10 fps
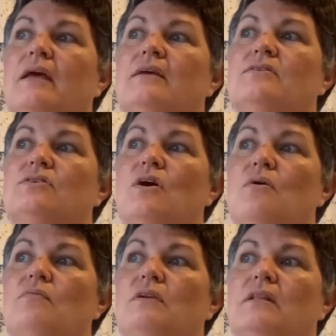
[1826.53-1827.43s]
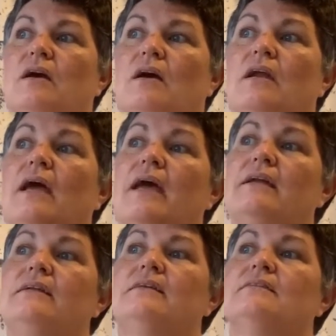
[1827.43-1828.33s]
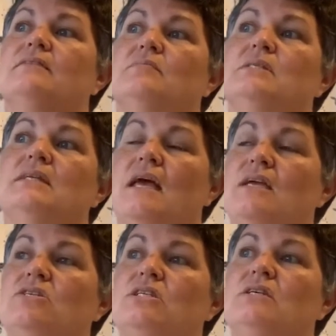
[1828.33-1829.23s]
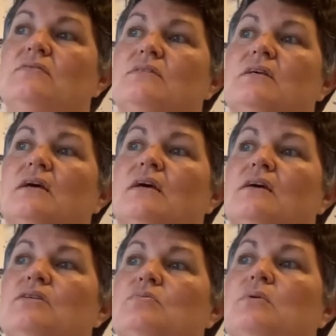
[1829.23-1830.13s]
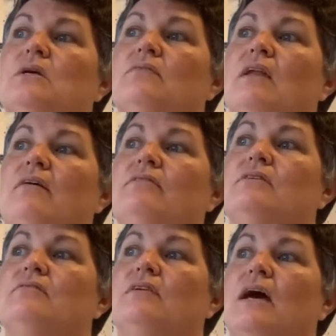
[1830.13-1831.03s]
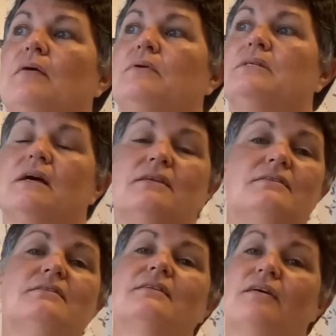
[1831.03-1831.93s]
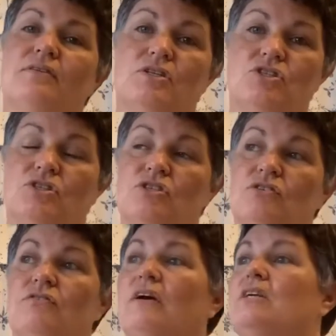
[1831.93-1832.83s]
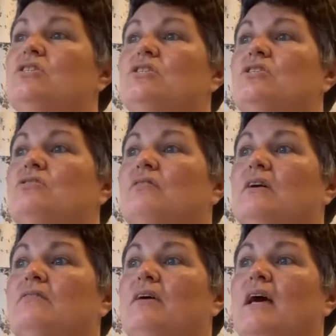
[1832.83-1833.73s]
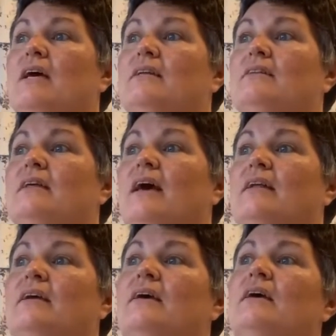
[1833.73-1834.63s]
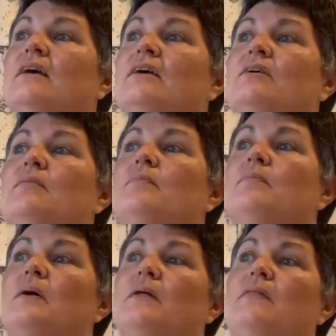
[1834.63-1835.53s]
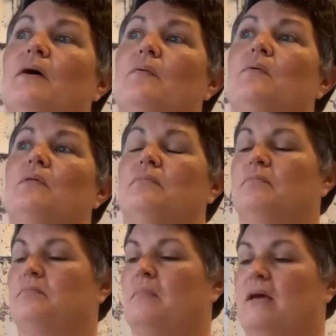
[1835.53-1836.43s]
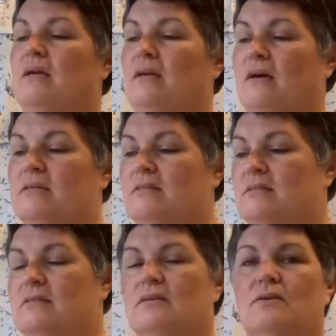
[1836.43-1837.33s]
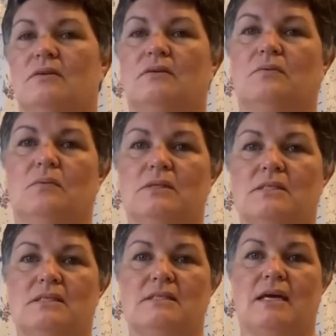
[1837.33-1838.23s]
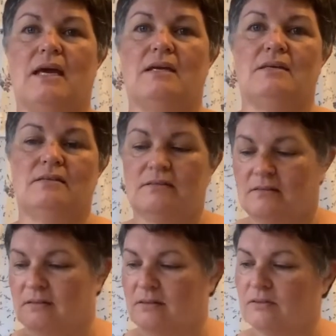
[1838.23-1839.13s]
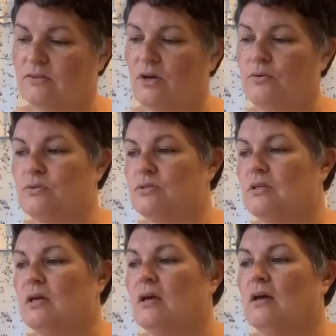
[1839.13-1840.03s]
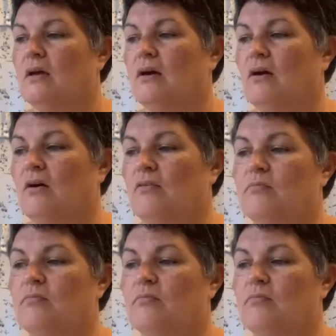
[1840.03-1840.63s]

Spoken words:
So hopefully that, and I added in some sage leaves, a sprig of lavender flowers. I didn't have any ginger. If I had ginger, I'd have added that. But that will make a nice once a day little dose of